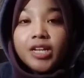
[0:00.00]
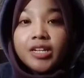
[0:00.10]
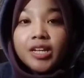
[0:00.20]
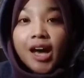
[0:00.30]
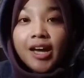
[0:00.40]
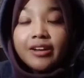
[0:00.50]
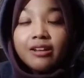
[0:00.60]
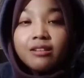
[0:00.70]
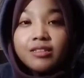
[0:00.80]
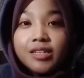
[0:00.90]
in
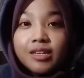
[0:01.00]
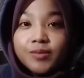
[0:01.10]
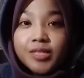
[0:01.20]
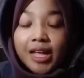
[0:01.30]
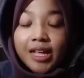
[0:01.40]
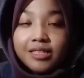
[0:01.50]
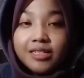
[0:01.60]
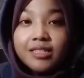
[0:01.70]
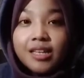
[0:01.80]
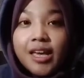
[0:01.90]
ideal
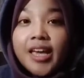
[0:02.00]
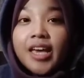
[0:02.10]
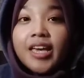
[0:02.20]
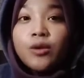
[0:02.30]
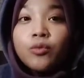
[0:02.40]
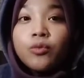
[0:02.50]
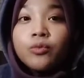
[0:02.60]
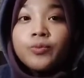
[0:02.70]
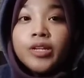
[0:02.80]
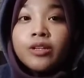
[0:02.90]
circumstances, it
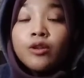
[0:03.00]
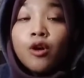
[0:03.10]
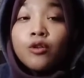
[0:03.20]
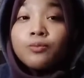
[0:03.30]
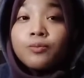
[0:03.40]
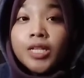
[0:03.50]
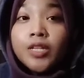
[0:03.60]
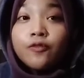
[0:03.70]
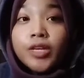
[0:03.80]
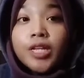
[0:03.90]
would be non-mean
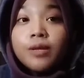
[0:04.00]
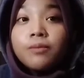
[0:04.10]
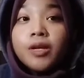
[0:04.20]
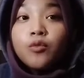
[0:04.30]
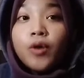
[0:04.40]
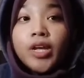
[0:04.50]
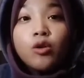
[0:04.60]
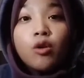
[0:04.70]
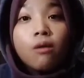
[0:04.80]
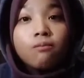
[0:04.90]
feat, but when
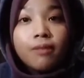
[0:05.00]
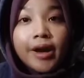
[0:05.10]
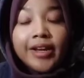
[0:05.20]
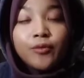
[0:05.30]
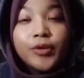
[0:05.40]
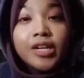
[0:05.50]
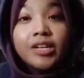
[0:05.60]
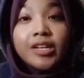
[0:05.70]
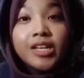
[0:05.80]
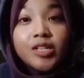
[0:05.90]
you combine with the
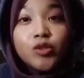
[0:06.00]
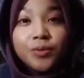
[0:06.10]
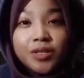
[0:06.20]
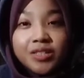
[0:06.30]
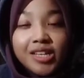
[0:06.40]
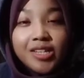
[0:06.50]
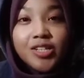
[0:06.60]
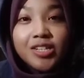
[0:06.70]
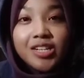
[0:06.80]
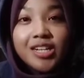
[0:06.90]
need to
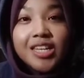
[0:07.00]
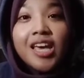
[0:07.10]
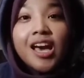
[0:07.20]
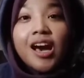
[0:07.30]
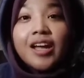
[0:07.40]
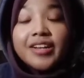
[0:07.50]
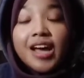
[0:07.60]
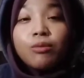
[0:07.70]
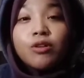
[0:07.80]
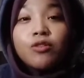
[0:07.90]
potentially
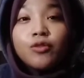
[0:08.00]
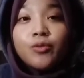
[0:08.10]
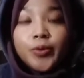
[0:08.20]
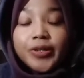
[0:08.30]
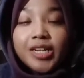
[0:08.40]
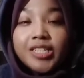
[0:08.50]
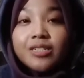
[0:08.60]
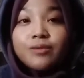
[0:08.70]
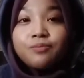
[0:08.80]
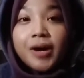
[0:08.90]
double food
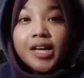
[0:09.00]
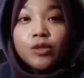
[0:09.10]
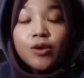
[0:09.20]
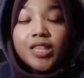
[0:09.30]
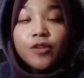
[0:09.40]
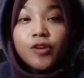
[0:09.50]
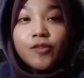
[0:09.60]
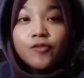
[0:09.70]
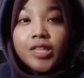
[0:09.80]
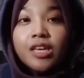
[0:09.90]
production by
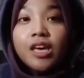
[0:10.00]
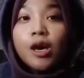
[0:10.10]
2050,